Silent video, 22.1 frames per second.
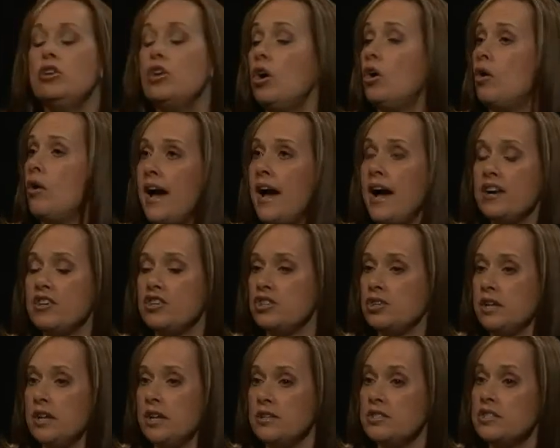No,
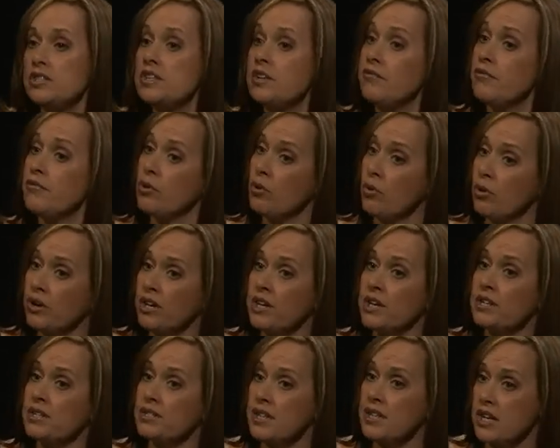actually, it's different
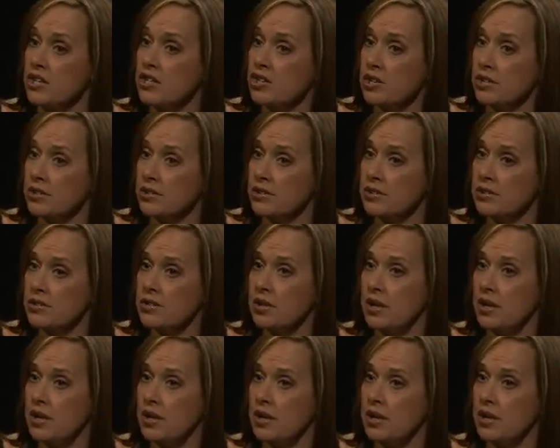organizations.